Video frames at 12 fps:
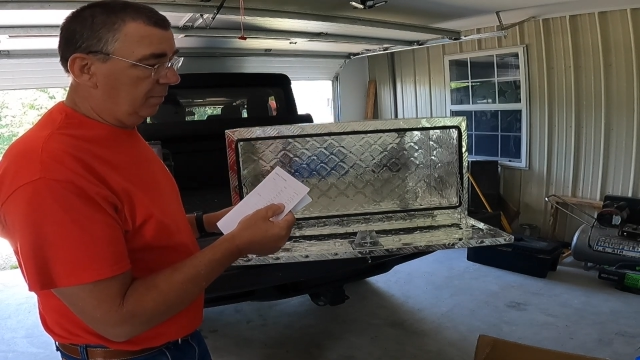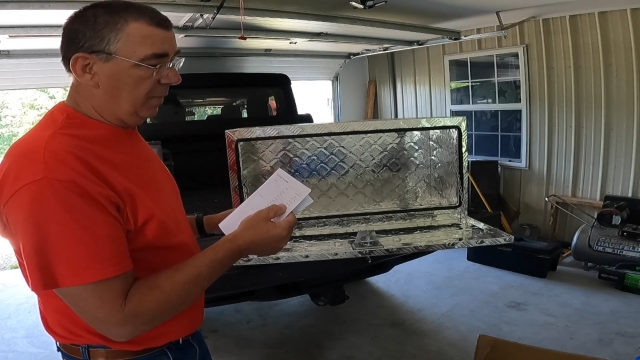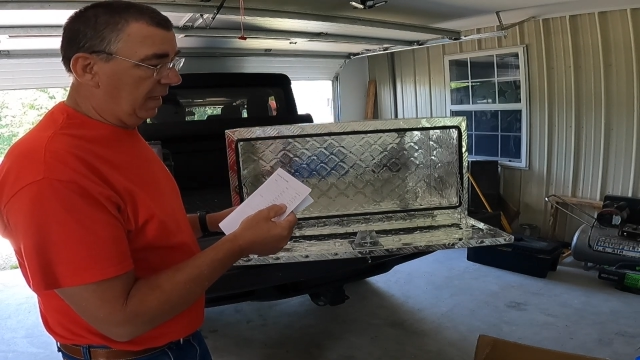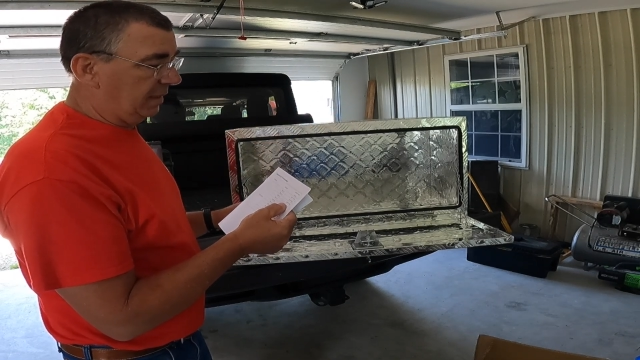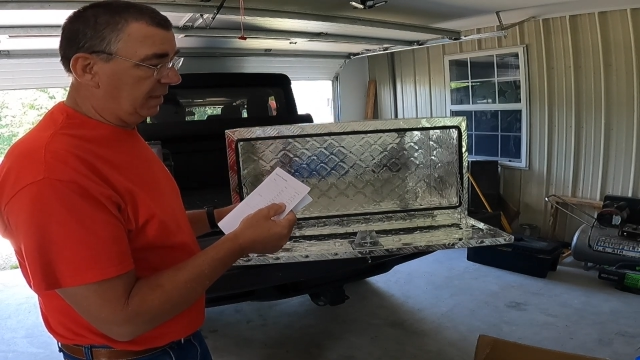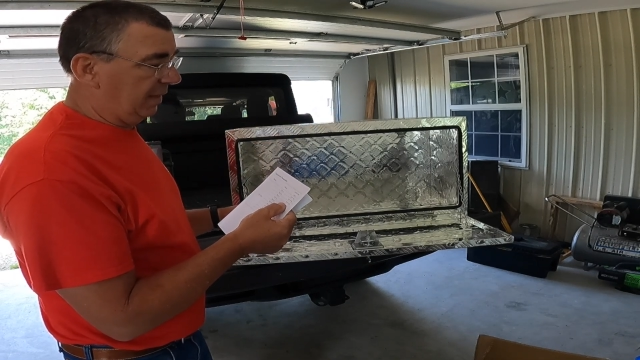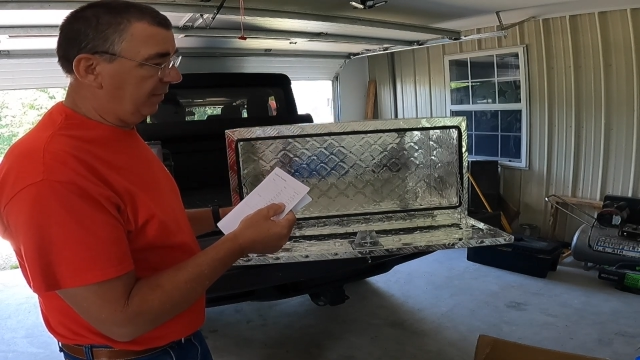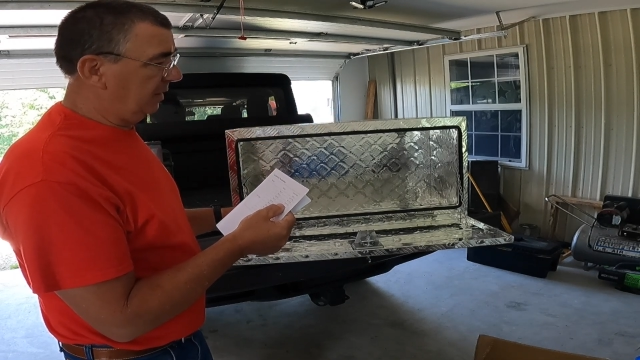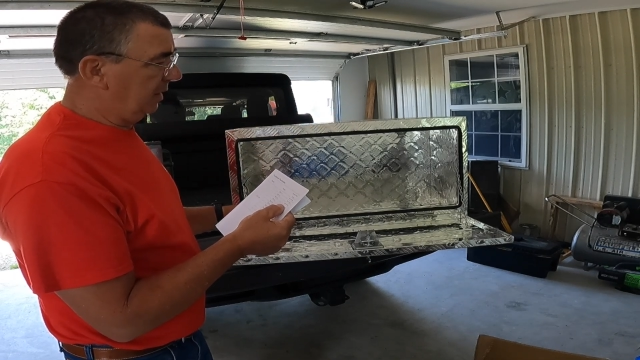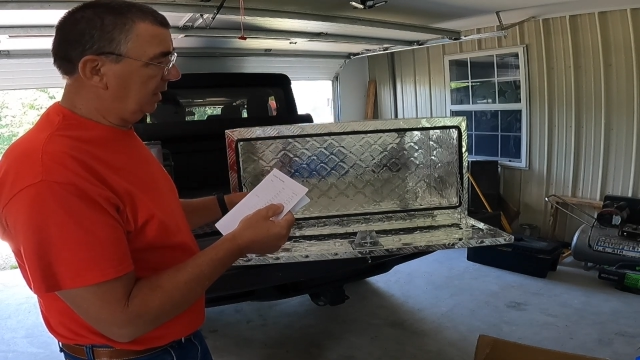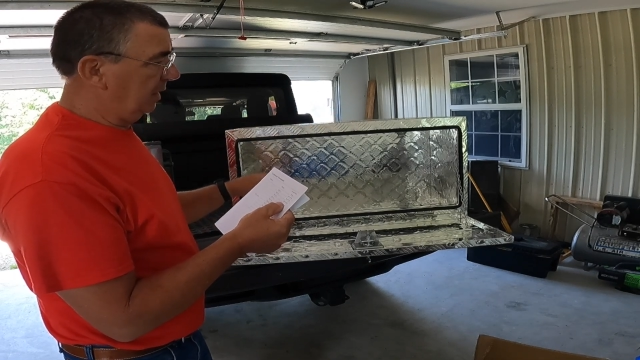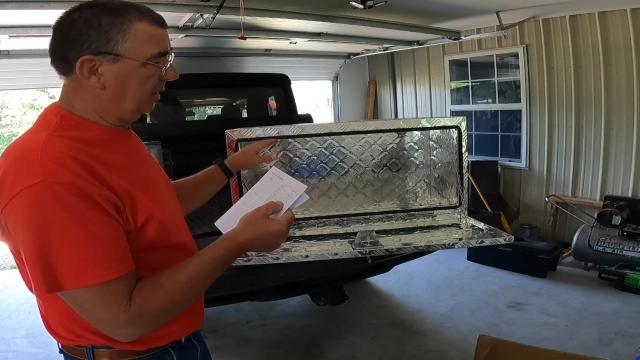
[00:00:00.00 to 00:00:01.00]
by
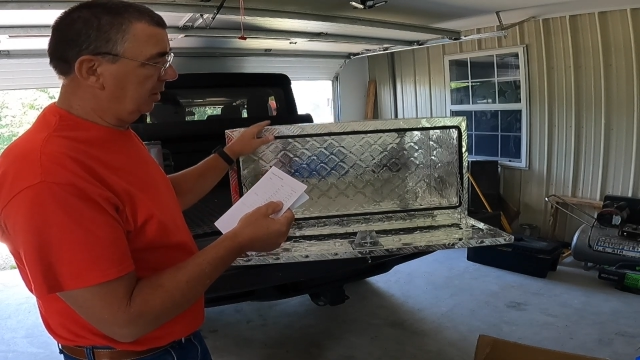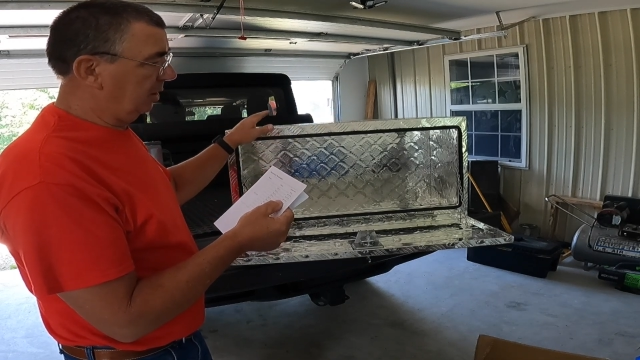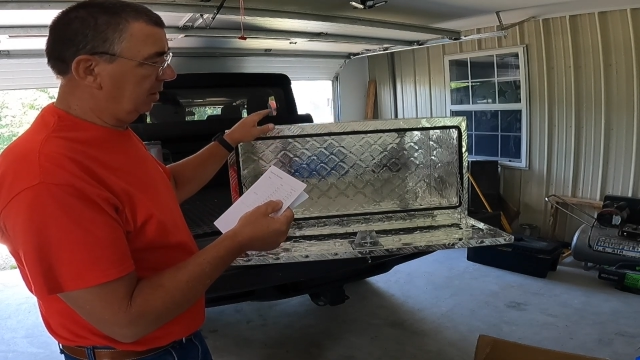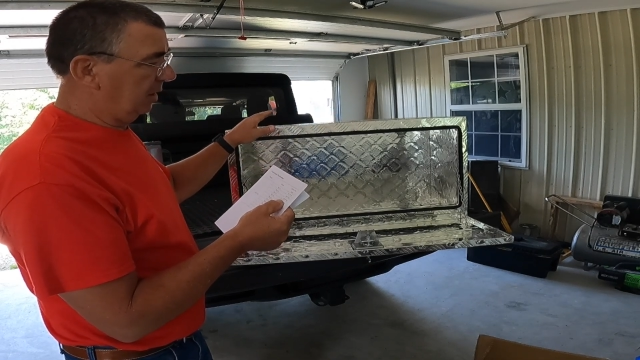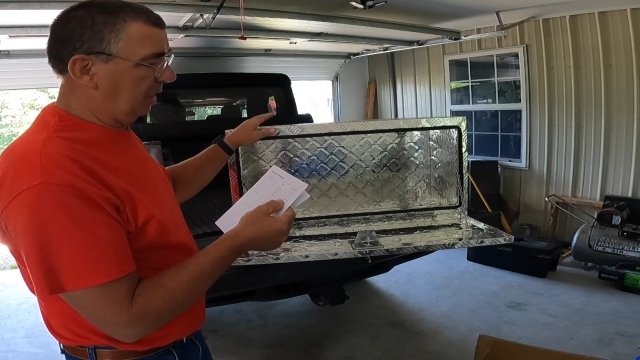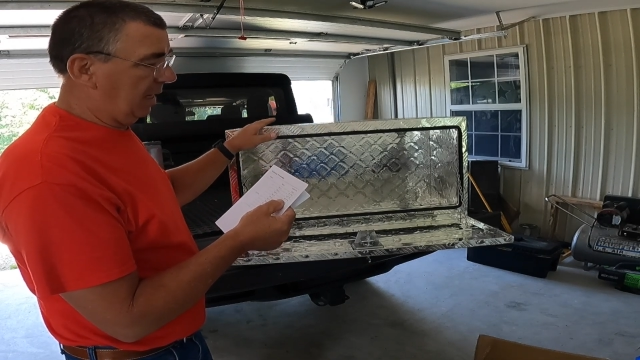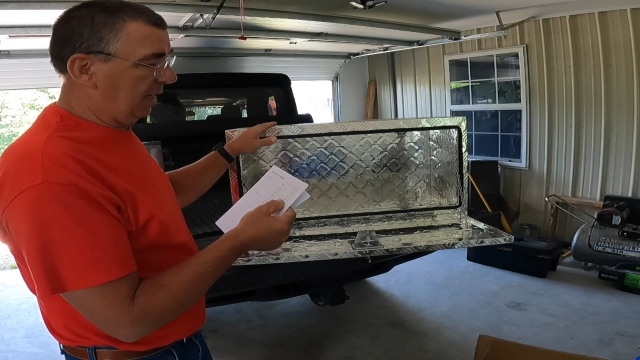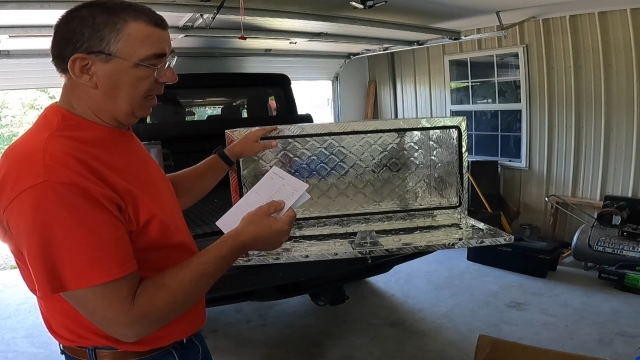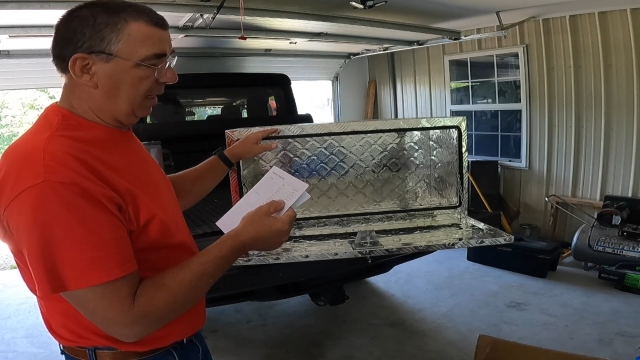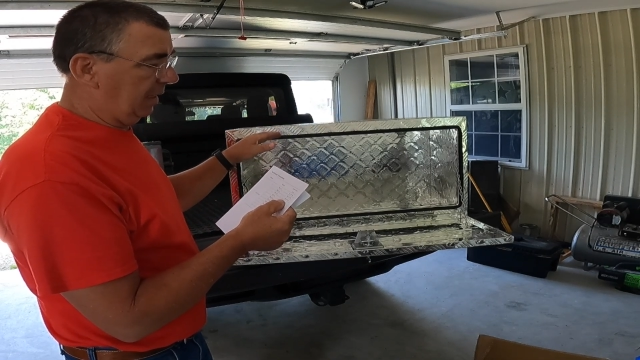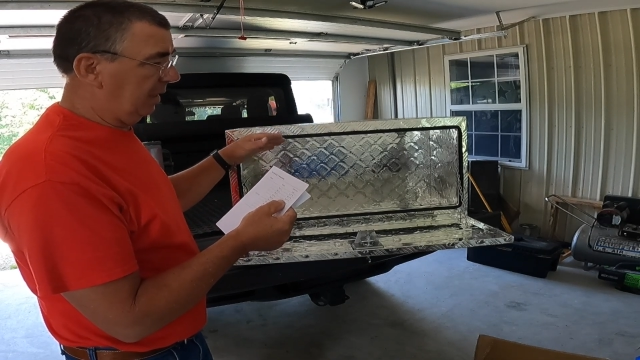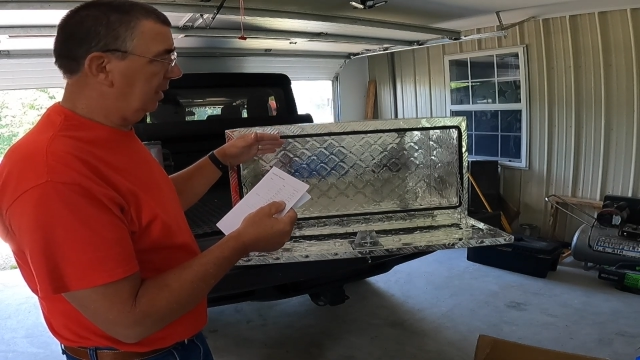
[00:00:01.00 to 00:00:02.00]
17 inches
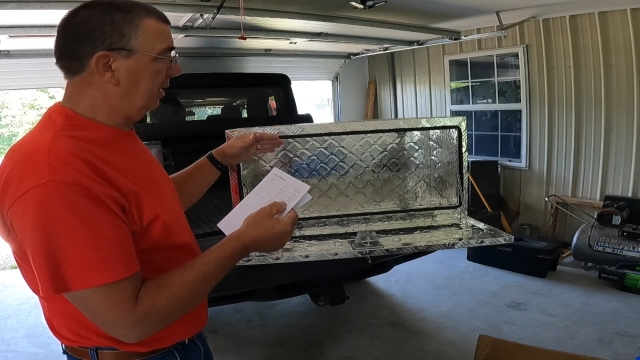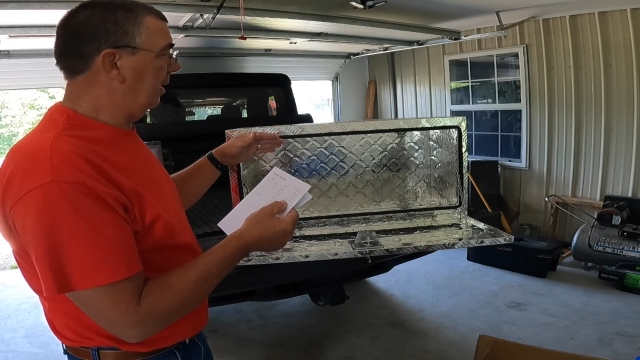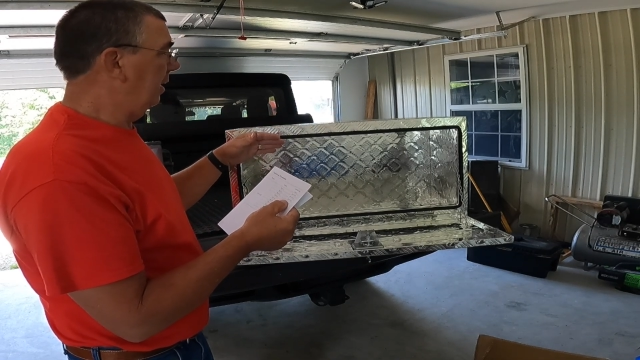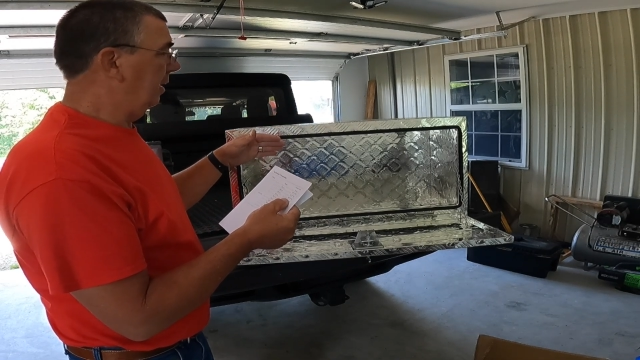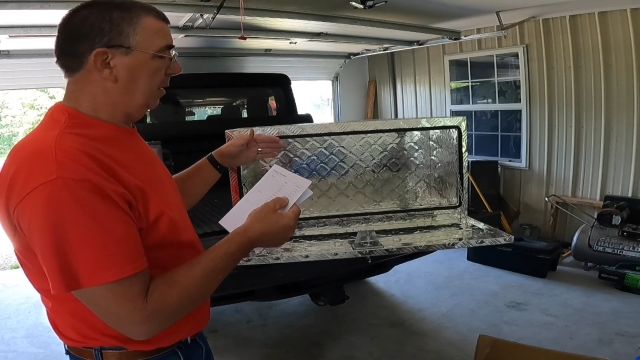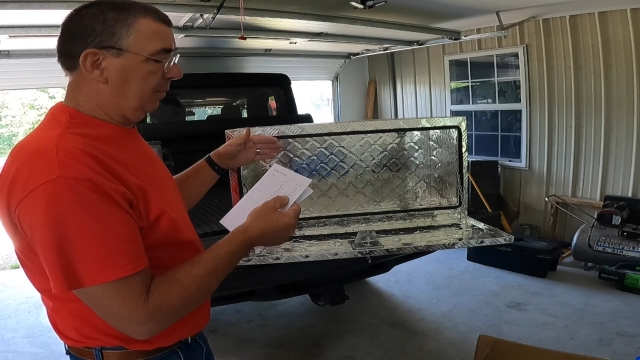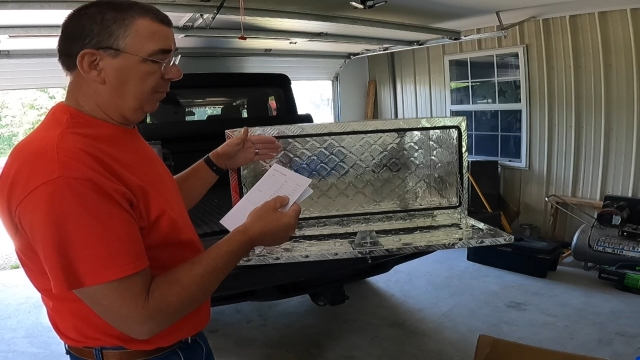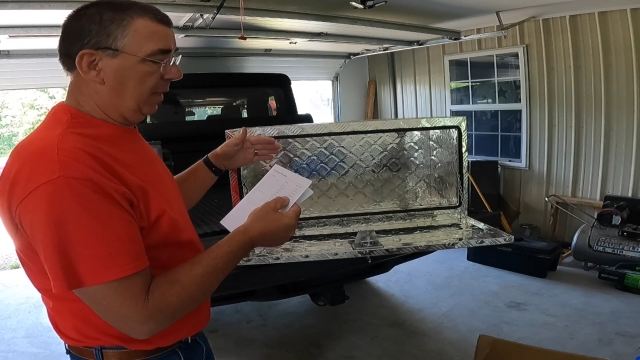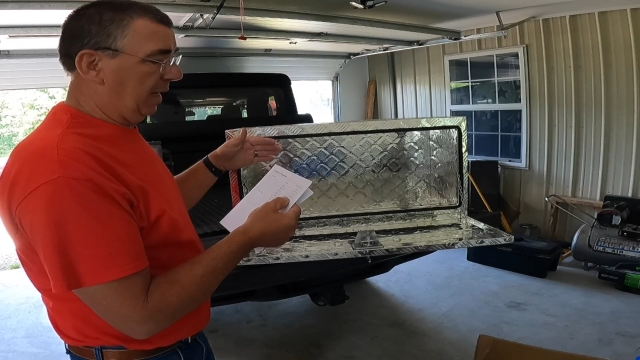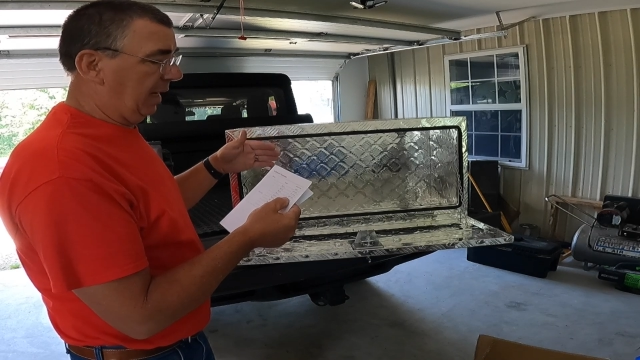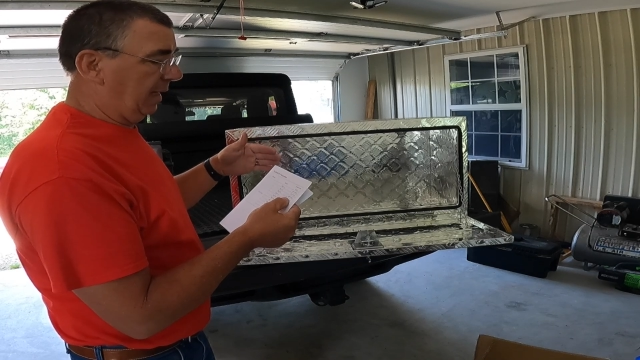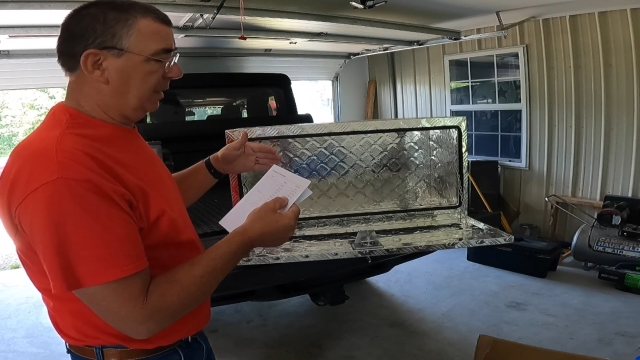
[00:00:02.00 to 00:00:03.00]
high by